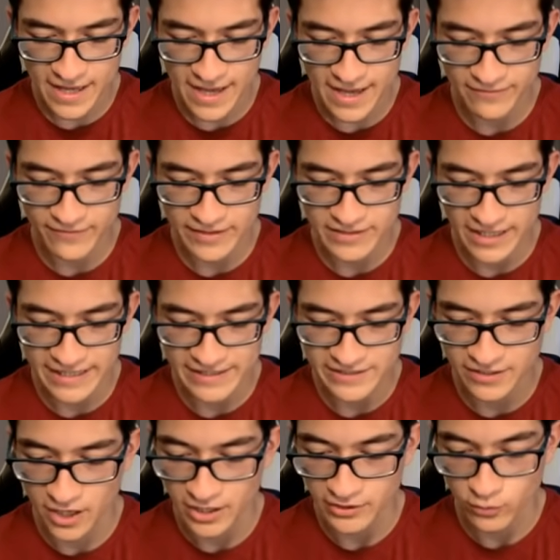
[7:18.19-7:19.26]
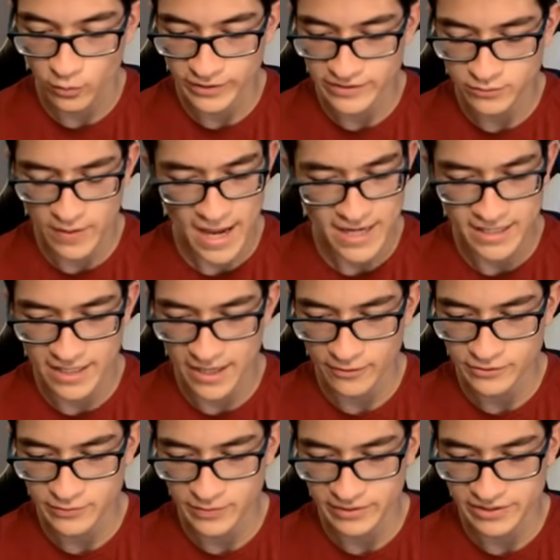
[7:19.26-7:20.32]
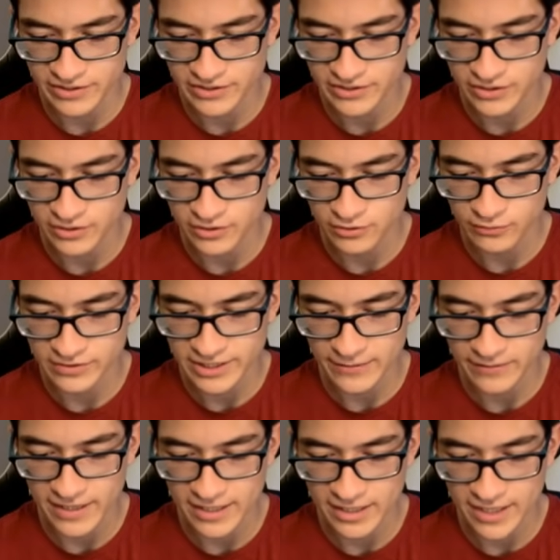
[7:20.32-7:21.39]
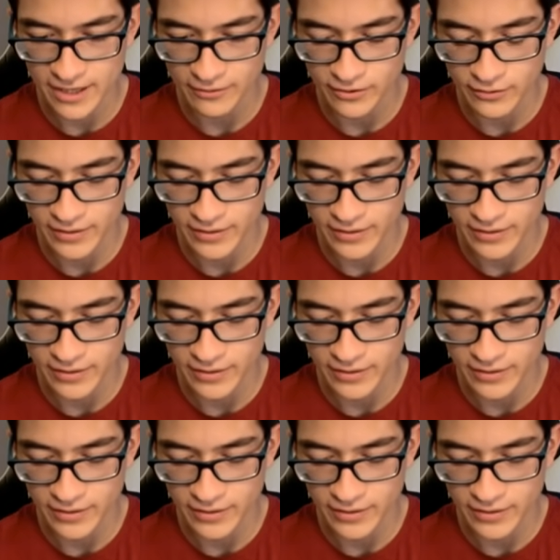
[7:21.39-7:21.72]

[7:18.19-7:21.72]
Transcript: And Van Dijk is not going to head it out, but he still was able to head it out.